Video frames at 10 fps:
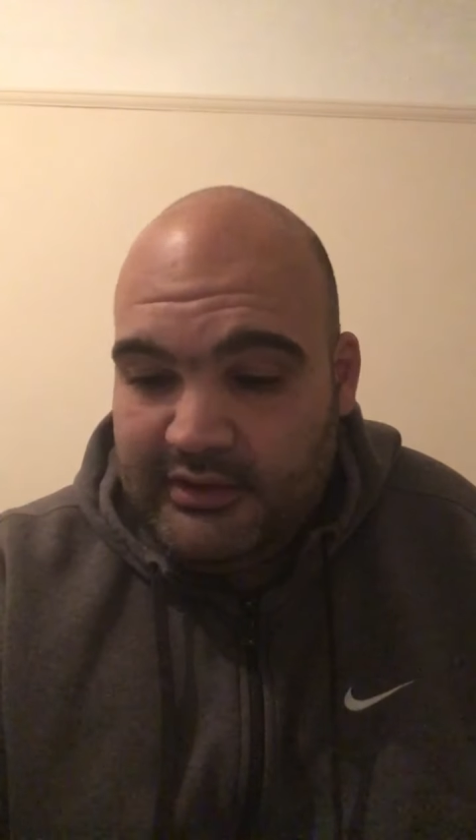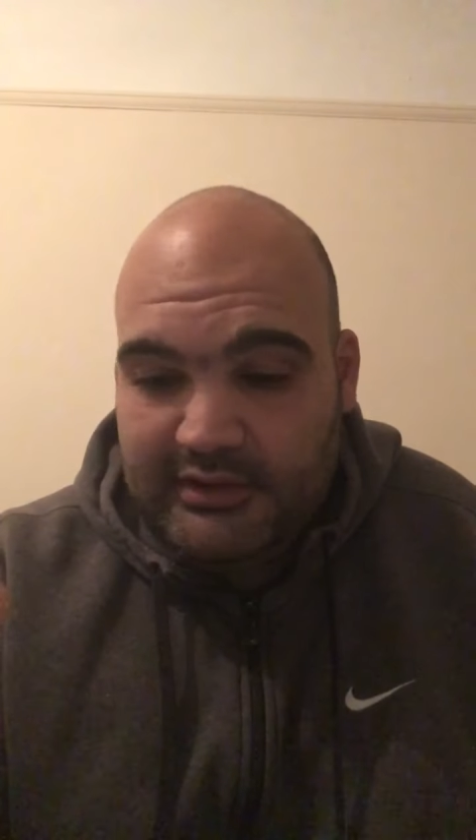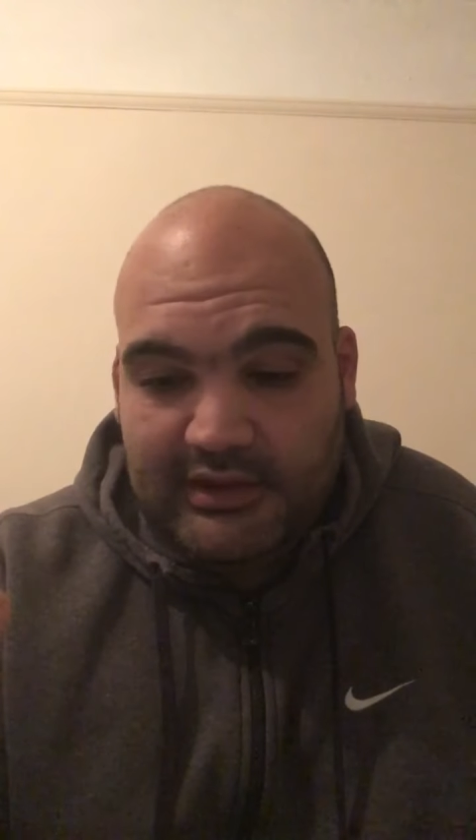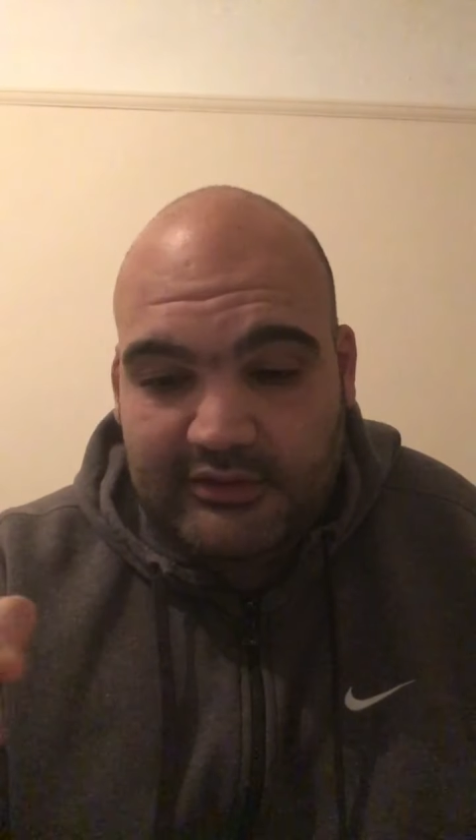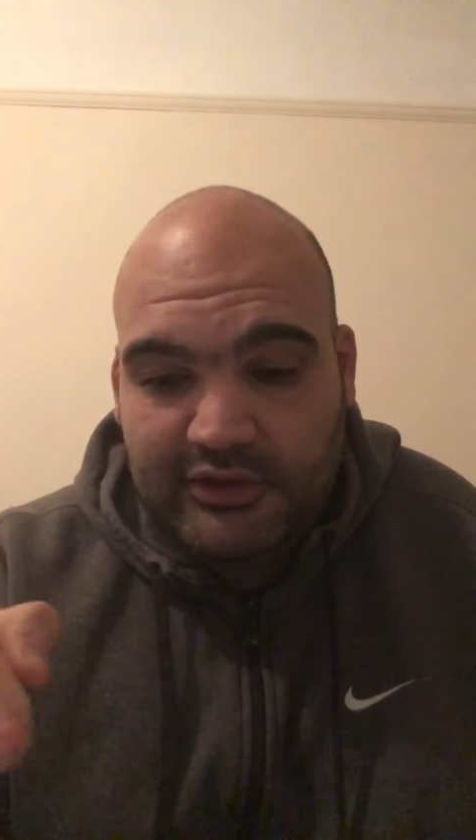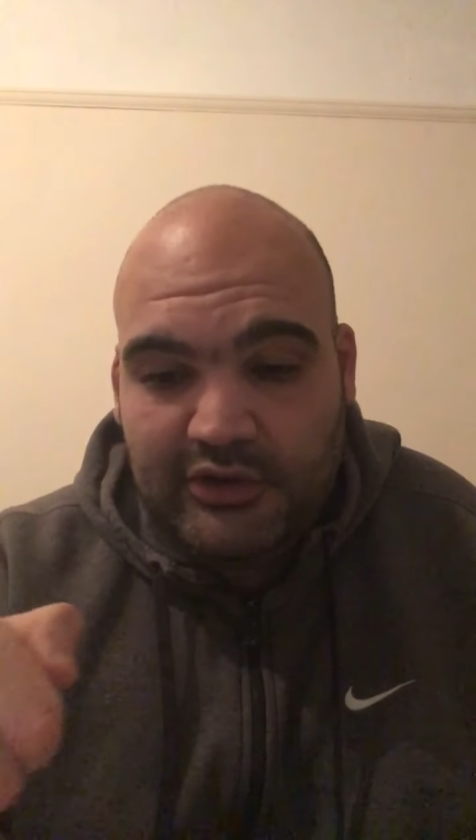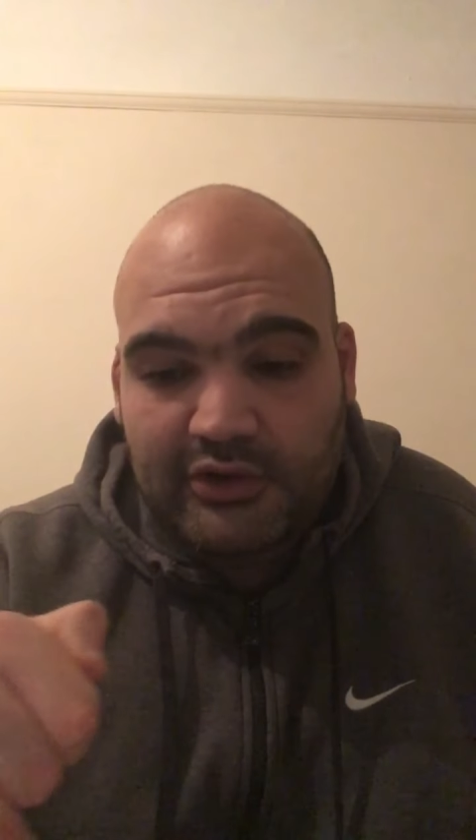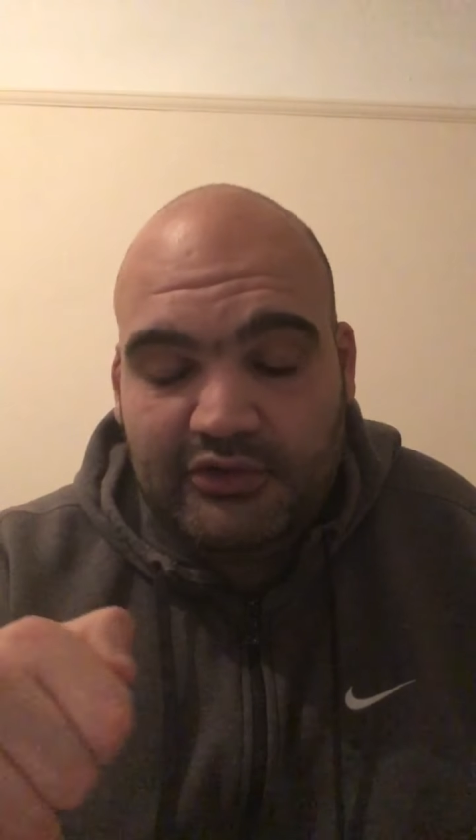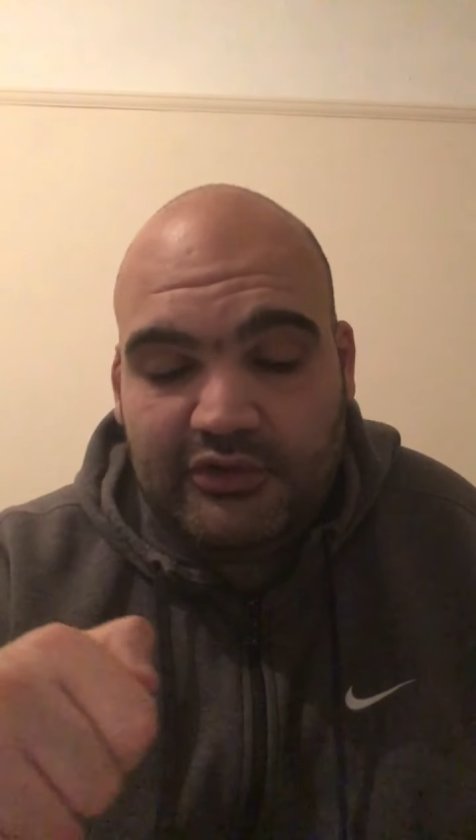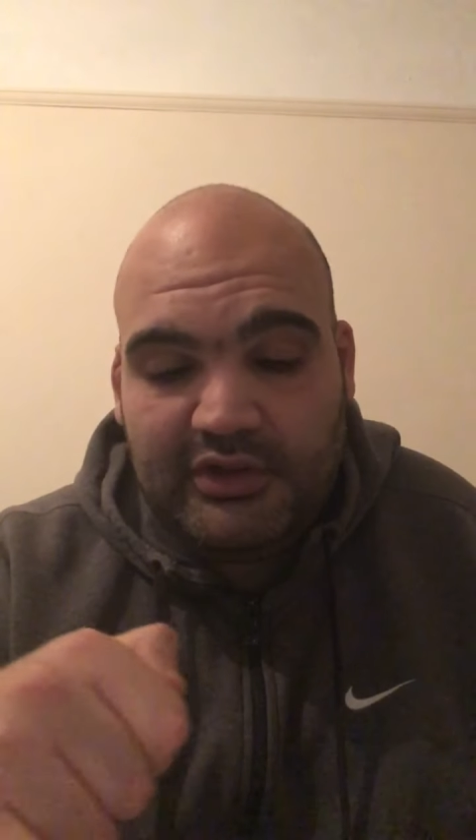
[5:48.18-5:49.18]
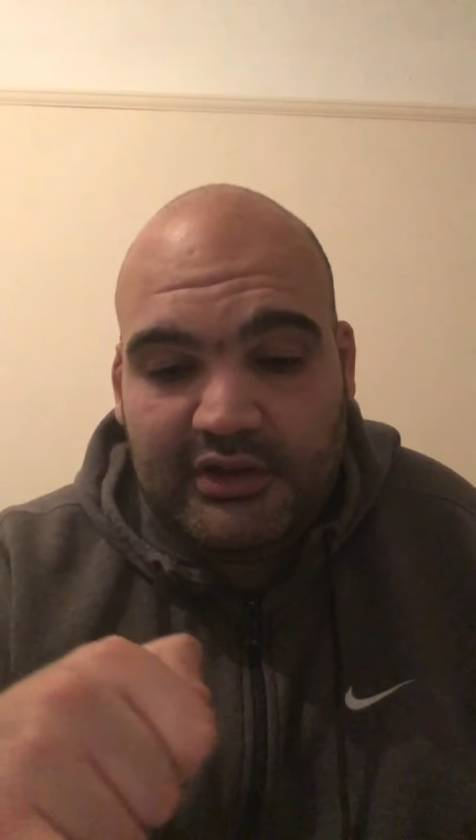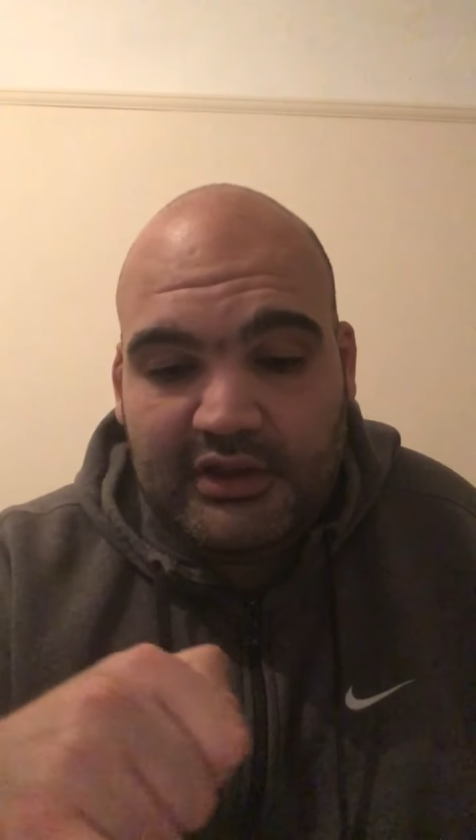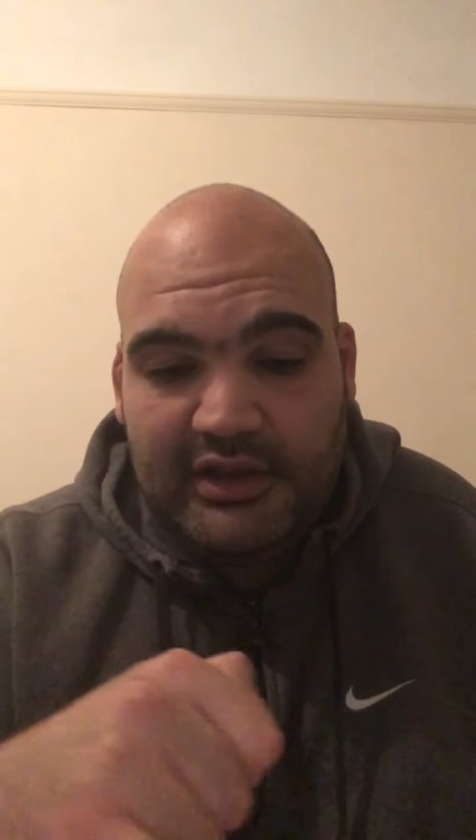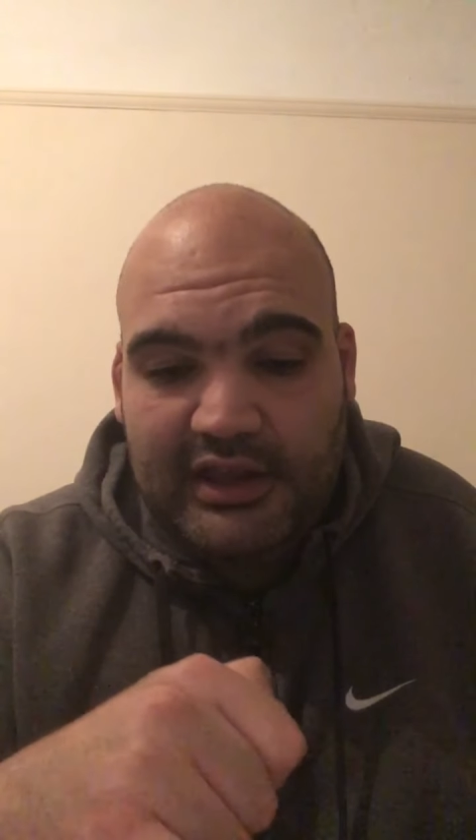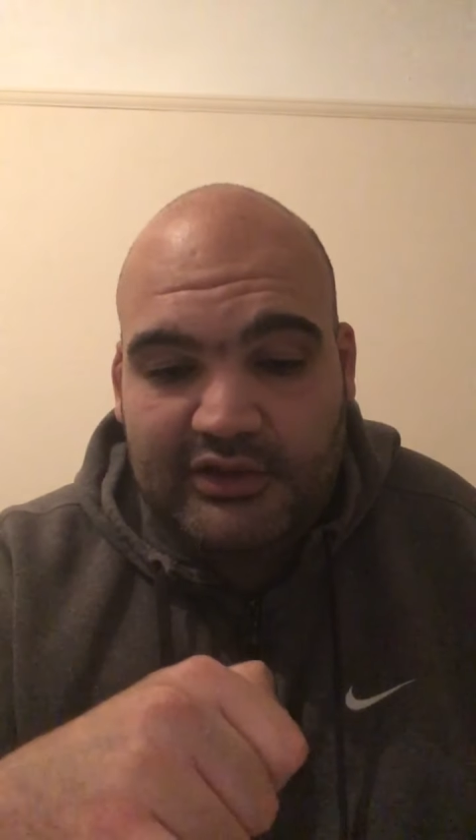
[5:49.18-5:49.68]
there's a constant
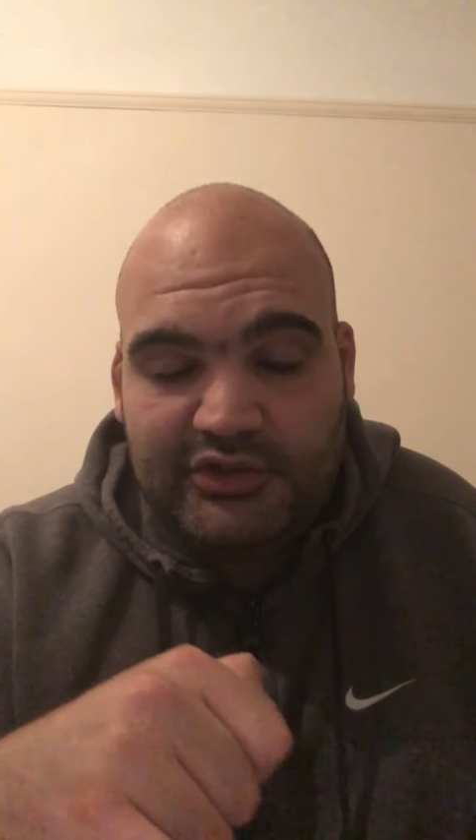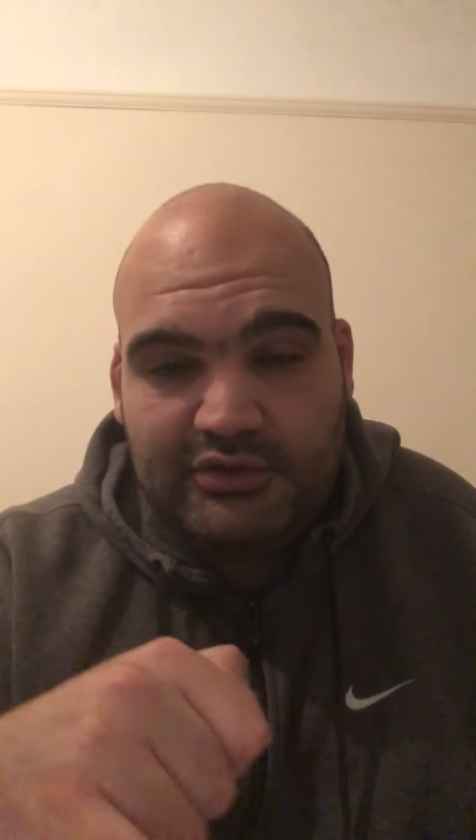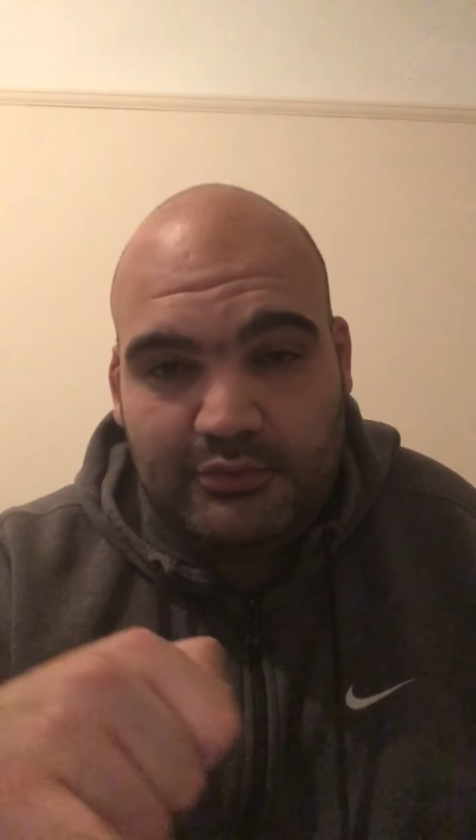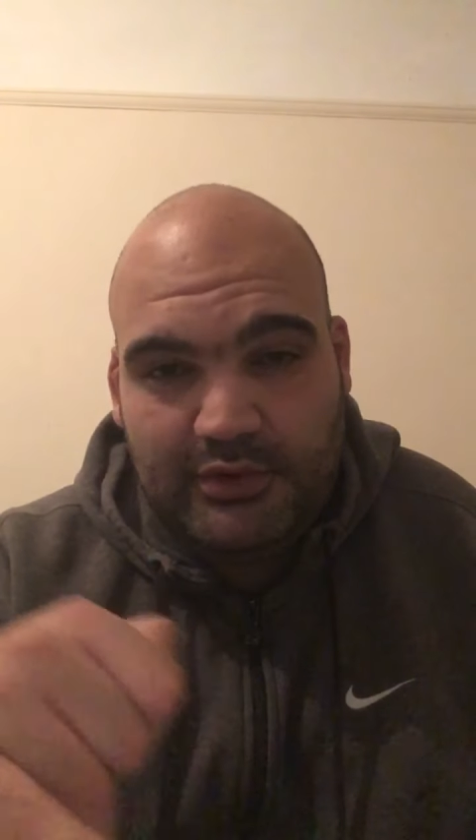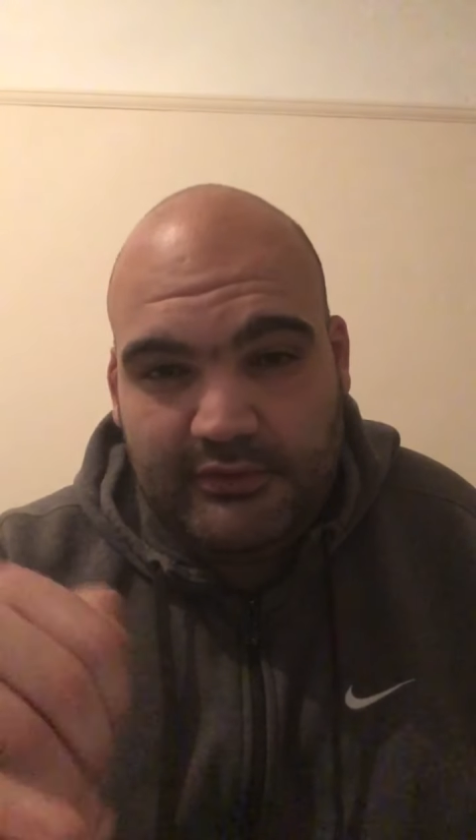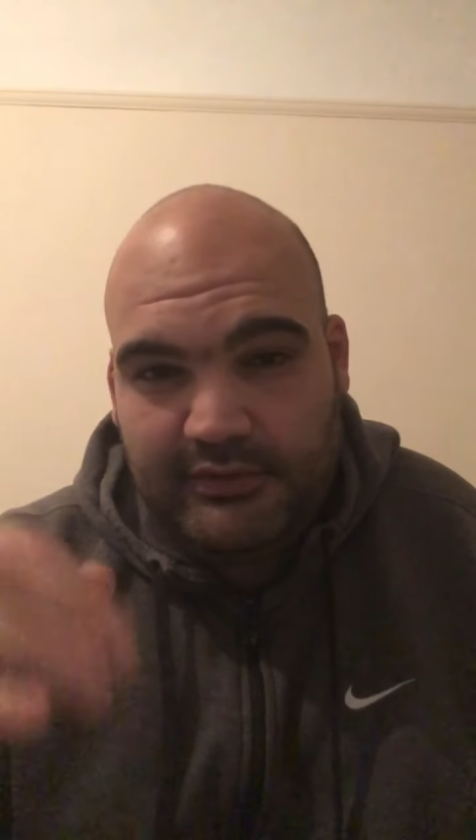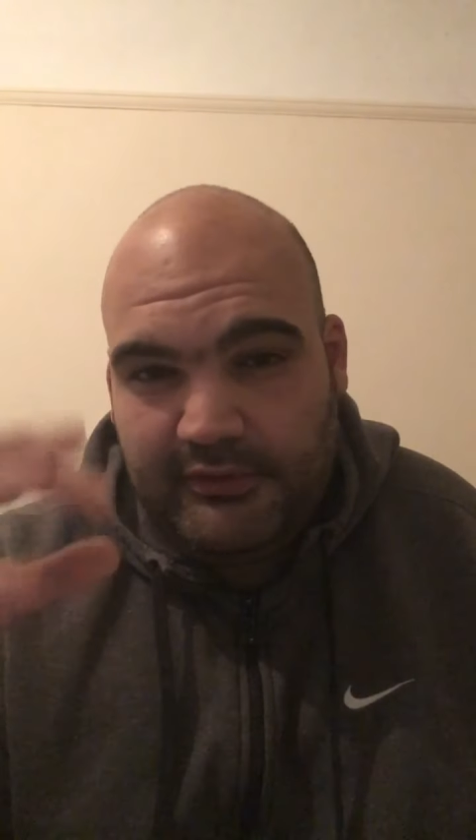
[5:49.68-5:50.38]
connection with the